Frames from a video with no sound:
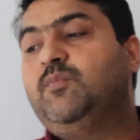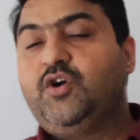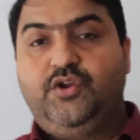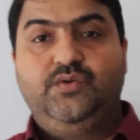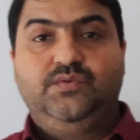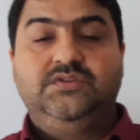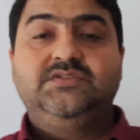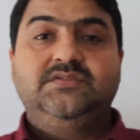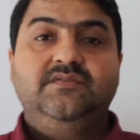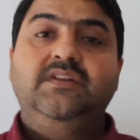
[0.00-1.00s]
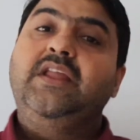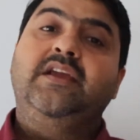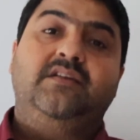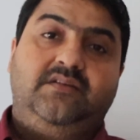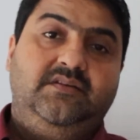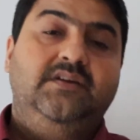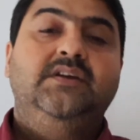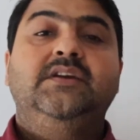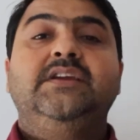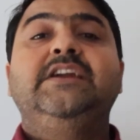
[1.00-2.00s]
modules like
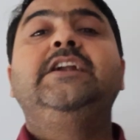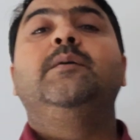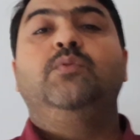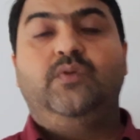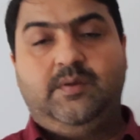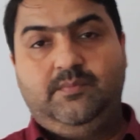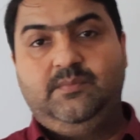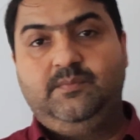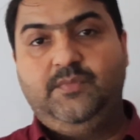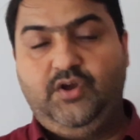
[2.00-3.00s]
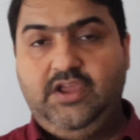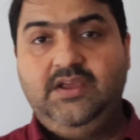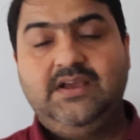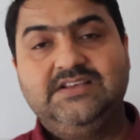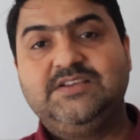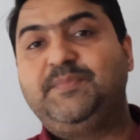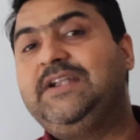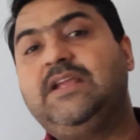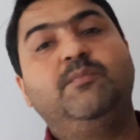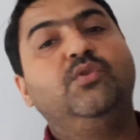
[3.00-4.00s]
EWM, okay, SAP
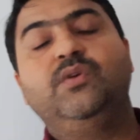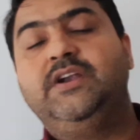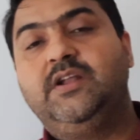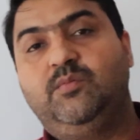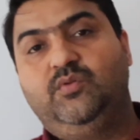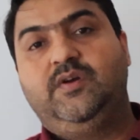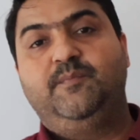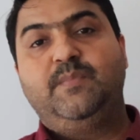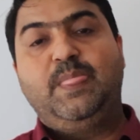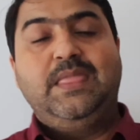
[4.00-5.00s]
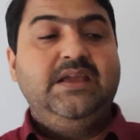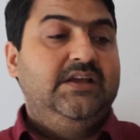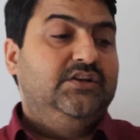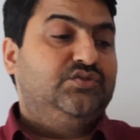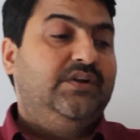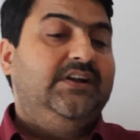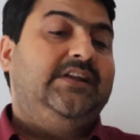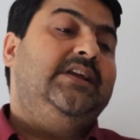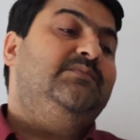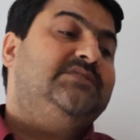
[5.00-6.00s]
TM to EWM. So in
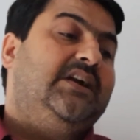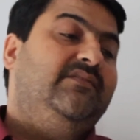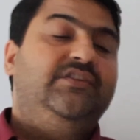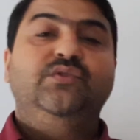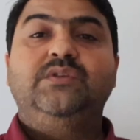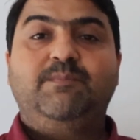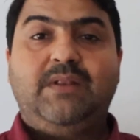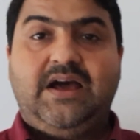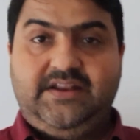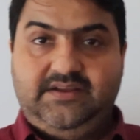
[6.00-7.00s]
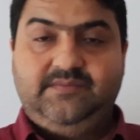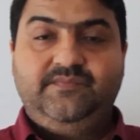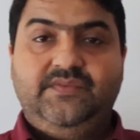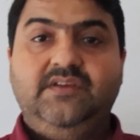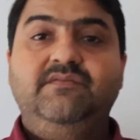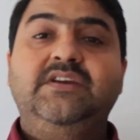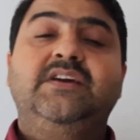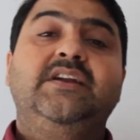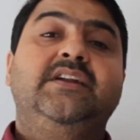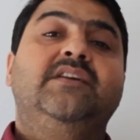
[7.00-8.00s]
TM side we do the planning, we
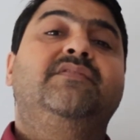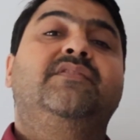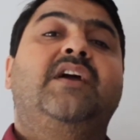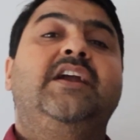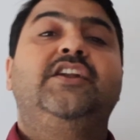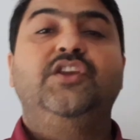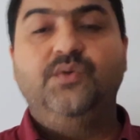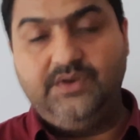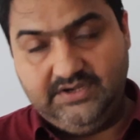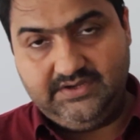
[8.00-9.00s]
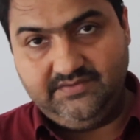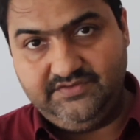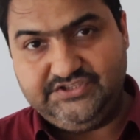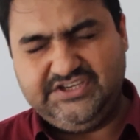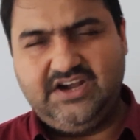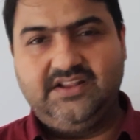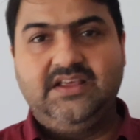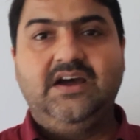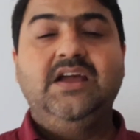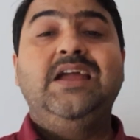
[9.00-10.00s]
create the freight unit, which are
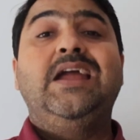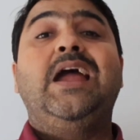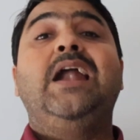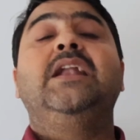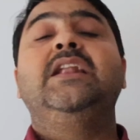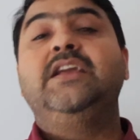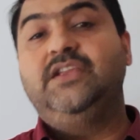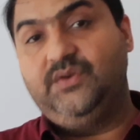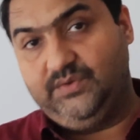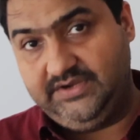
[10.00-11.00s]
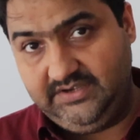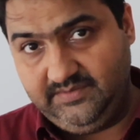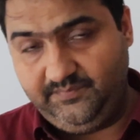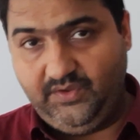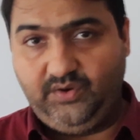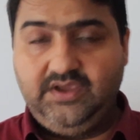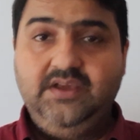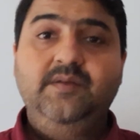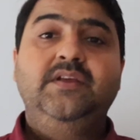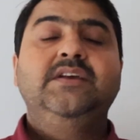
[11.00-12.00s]
the handling unit,
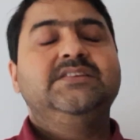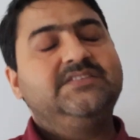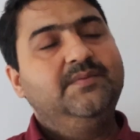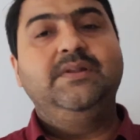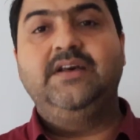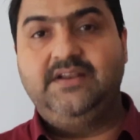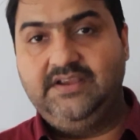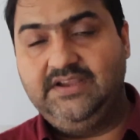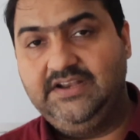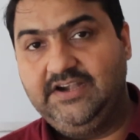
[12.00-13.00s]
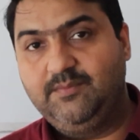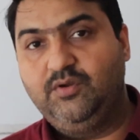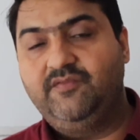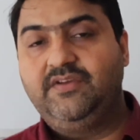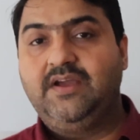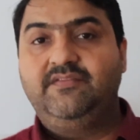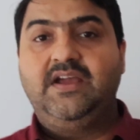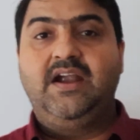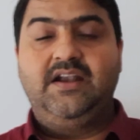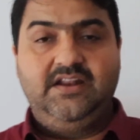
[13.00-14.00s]
okay. Similar in EWM we have
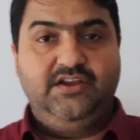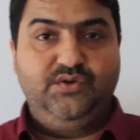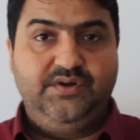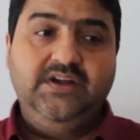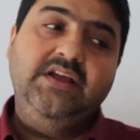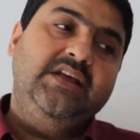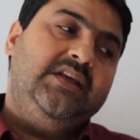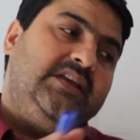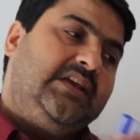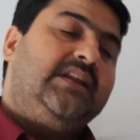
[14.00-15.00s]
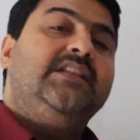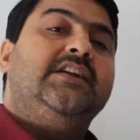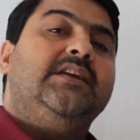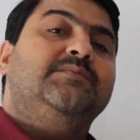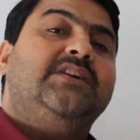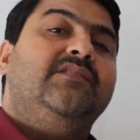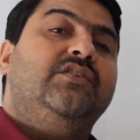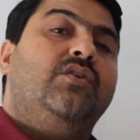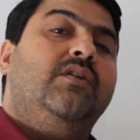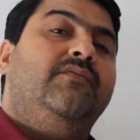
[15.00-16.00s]
the handling unit. Here in the TM side
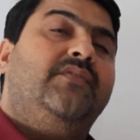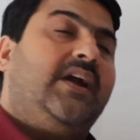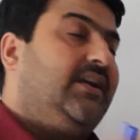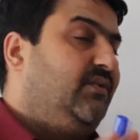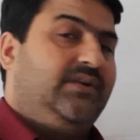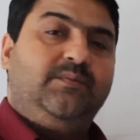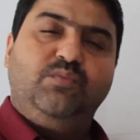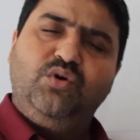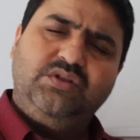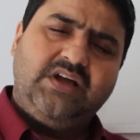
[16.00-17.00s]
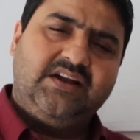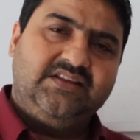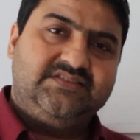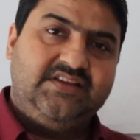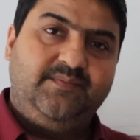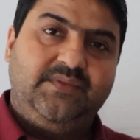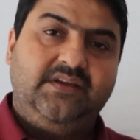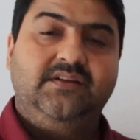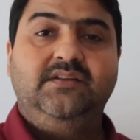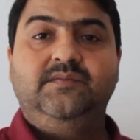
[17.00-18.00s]
we call freight unit. Both are the same
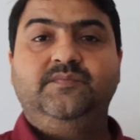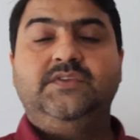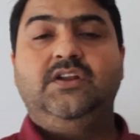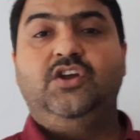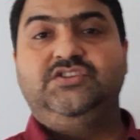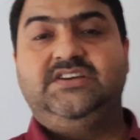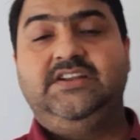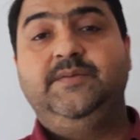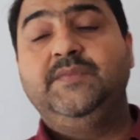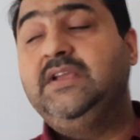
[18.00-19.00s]
thing logically.